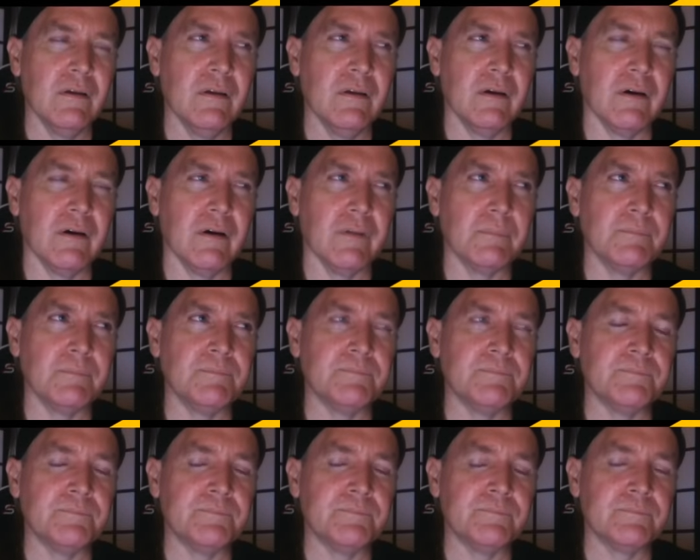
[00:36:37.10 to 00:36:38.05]

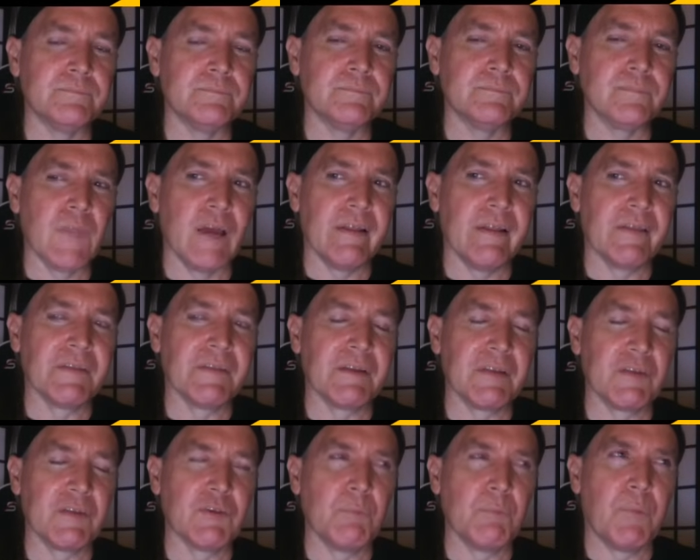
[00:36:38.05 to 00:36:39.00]
Um, and I
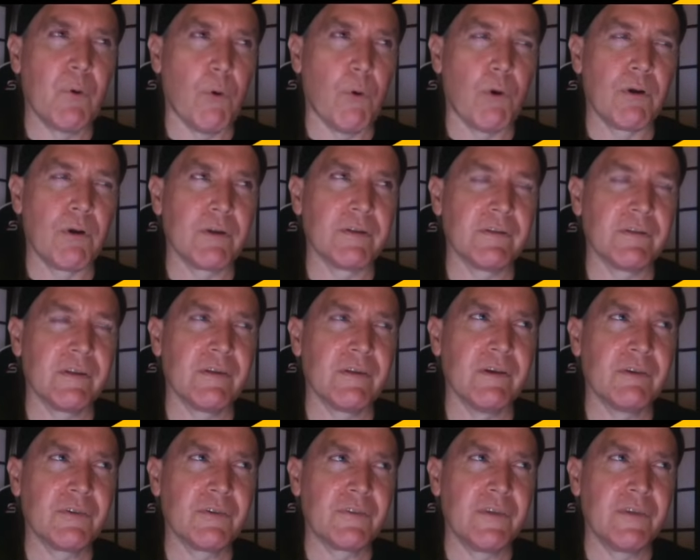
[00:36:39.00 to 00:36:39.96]
think that's important to
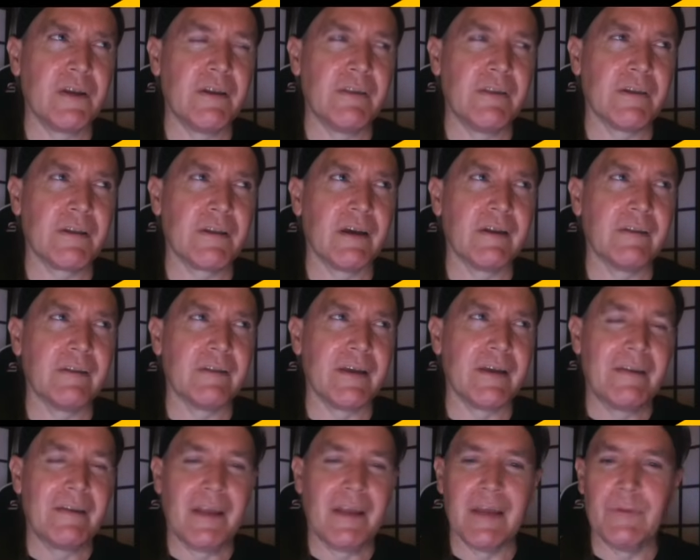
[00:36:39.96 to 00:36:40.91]
understanding the kind of
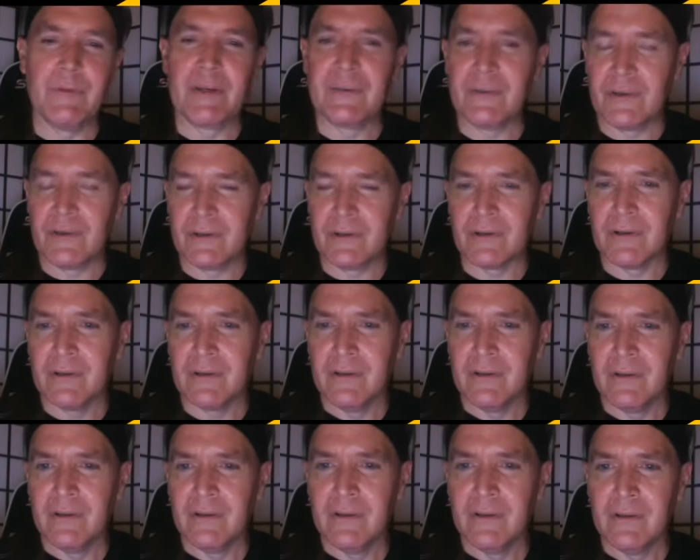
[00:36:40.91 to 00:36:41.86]
dynamic here.
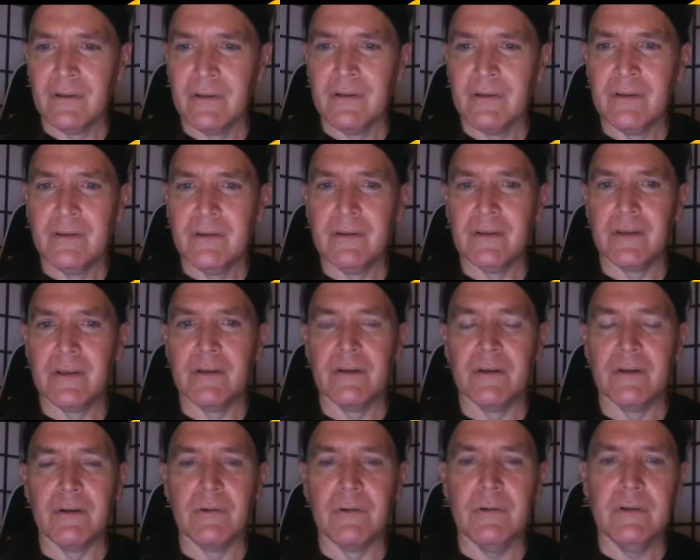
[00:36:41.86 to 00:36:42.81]
You
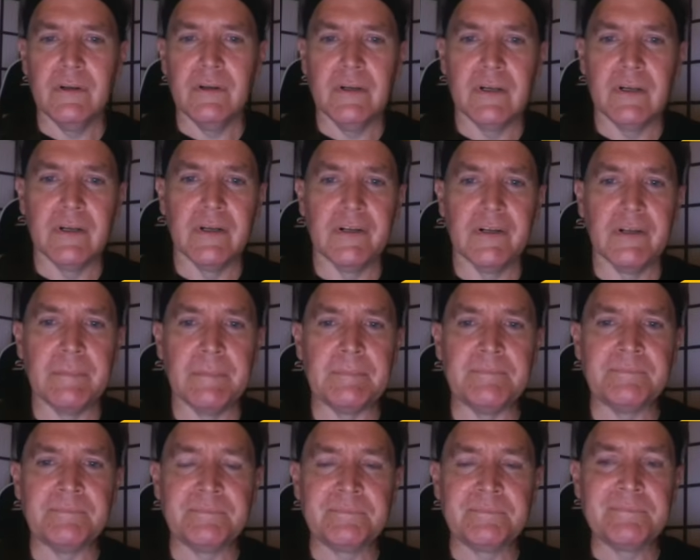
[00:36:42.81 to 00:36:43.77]
know,
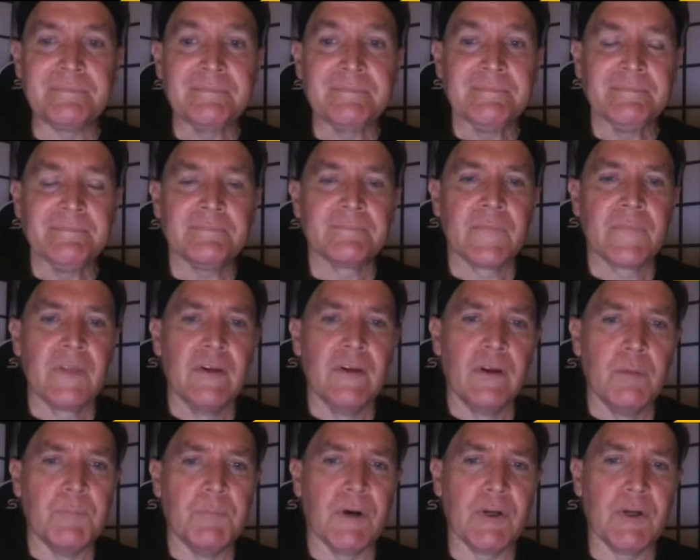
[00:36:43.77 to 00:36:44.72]
um,
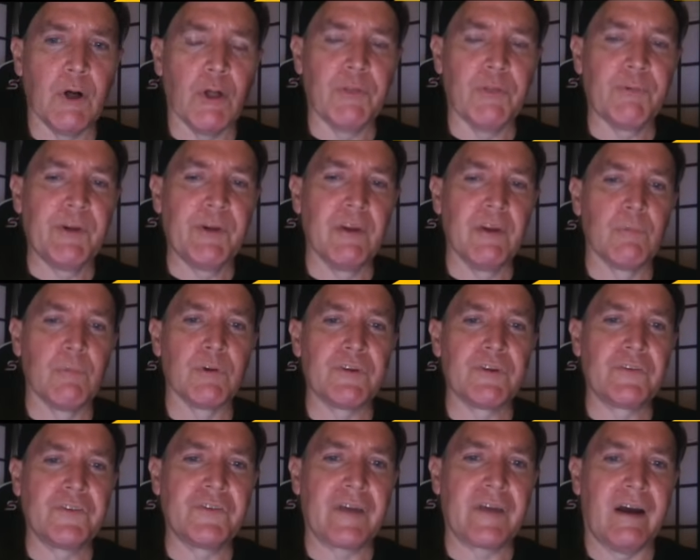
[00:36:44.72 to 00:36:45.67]
but all three of them were
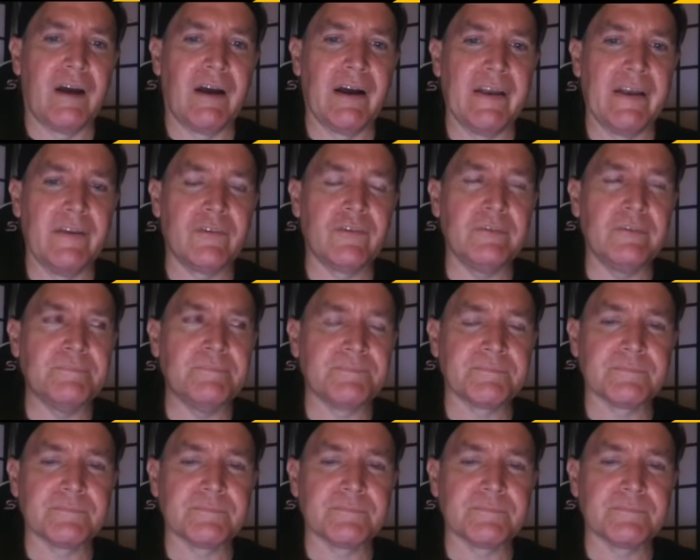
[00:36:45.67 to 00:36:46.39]
disguised.